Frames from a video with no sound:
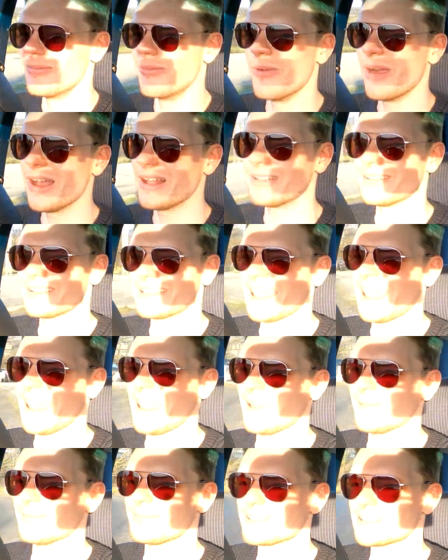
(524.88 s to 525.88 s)
well
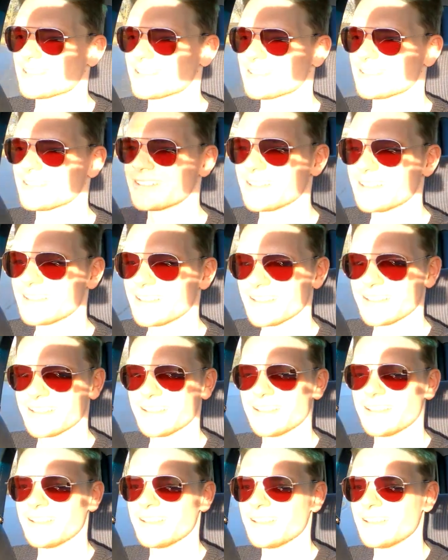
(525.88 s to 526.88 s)
kept.
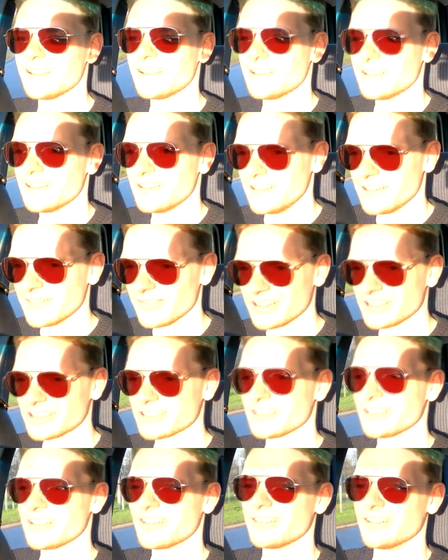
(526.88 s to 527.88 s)
The
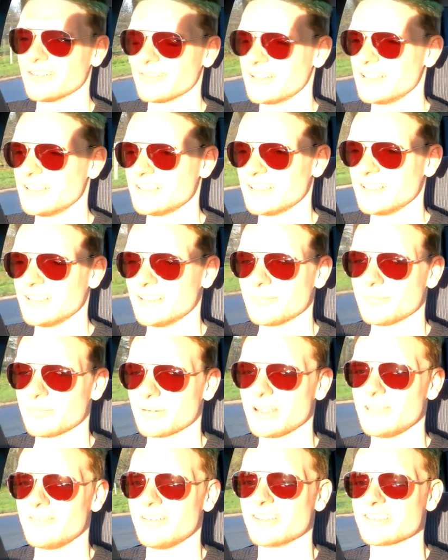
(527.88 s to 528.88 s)
original owner, and indeed the
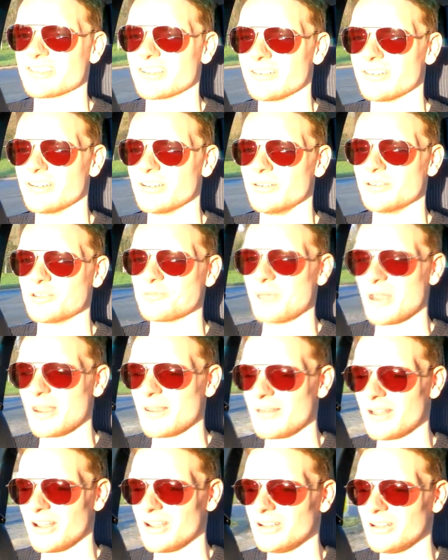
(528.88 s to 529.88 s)
previous owner, who
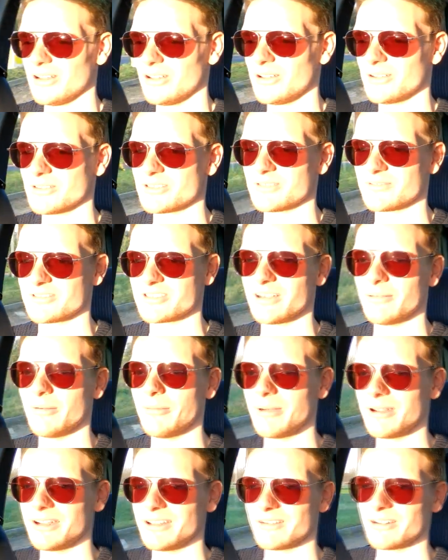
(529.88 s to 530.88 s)
spent a lot of time and
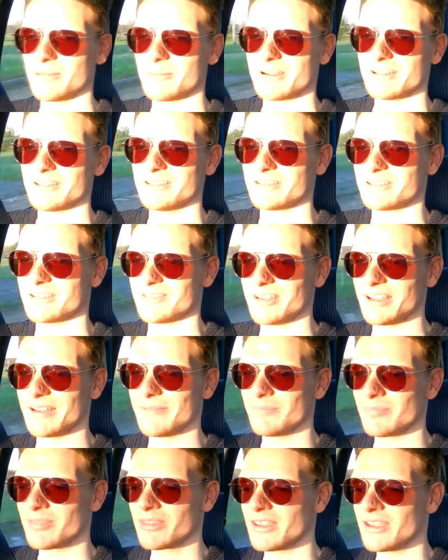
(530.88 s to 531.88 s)
money on it by the look of it,
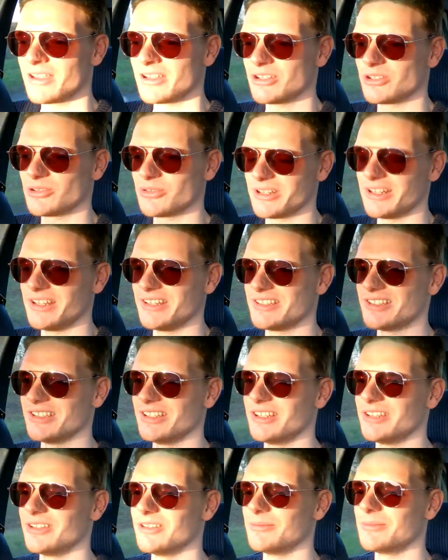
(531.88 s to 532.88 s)
credit to
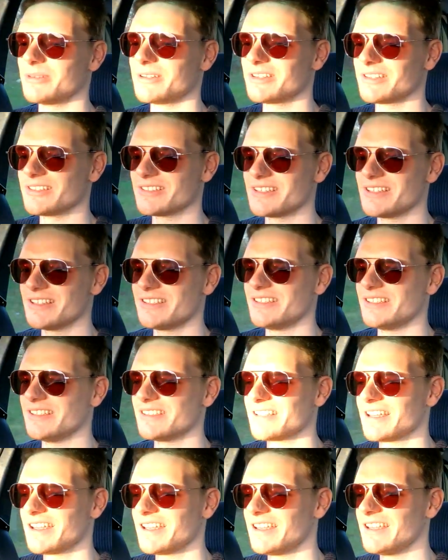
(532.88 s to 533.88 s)
you, because this
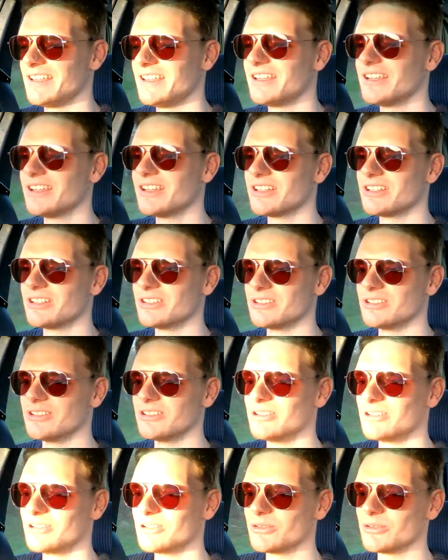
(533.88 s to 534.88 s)
is a
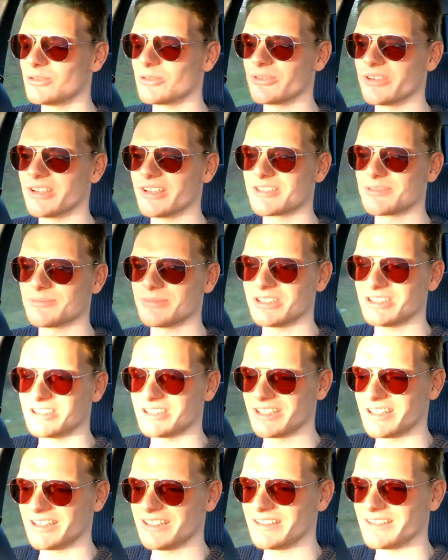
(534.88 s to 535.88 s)
glorious
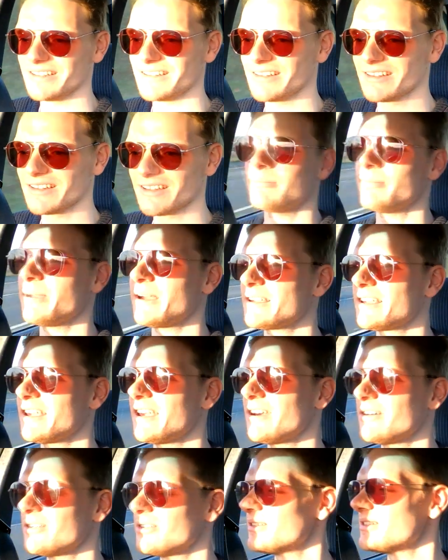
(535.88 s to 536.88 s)
machine. Back
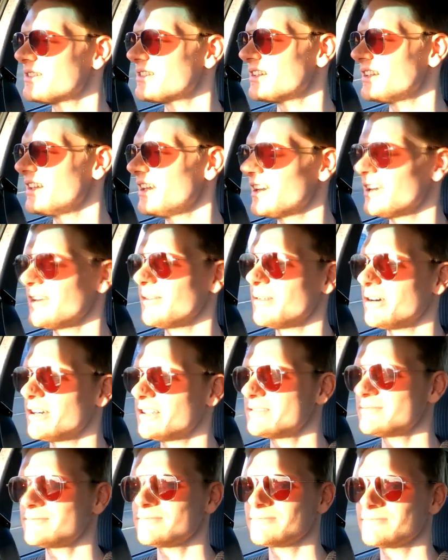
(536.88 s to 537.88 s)
out onto the
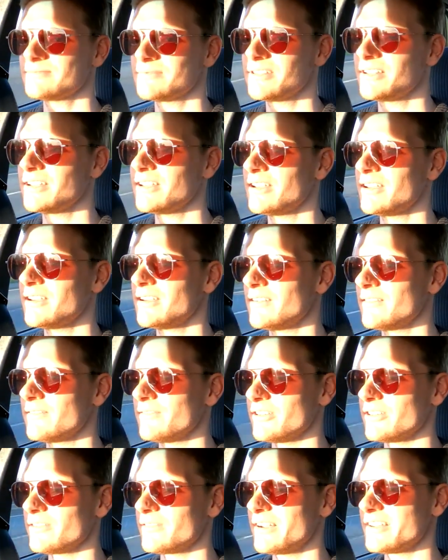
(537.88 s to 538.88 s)
A1
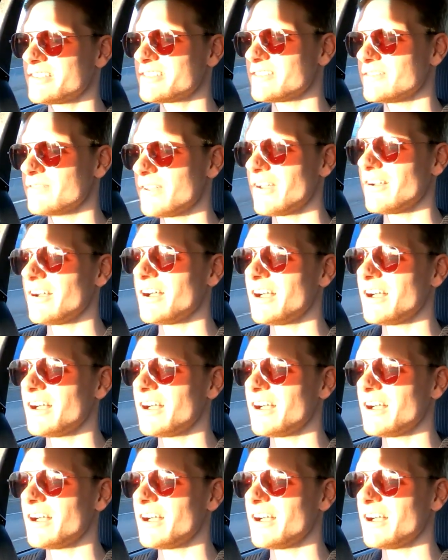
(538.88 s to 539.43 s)
for the rest of our